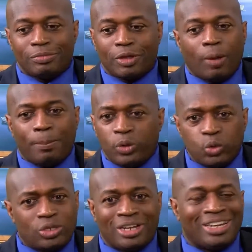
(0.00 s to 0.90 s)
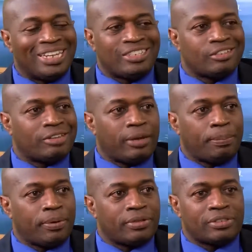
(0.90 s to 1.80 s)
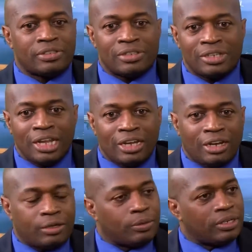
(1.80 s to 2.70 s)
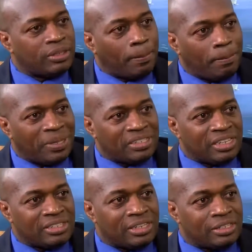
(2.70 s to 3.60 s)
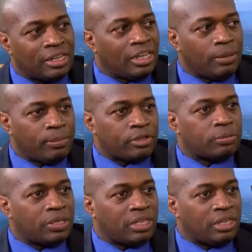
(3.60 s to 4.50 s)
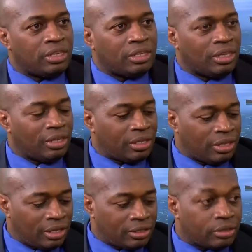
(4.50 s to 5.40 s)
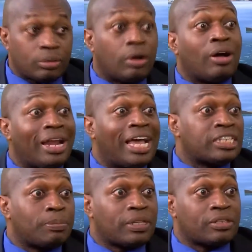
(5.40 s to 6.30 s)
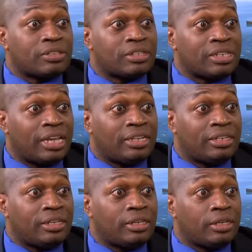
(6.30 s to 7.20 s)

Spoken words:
computer literate persons, not only the businesses. It must be catered to all aspects of society.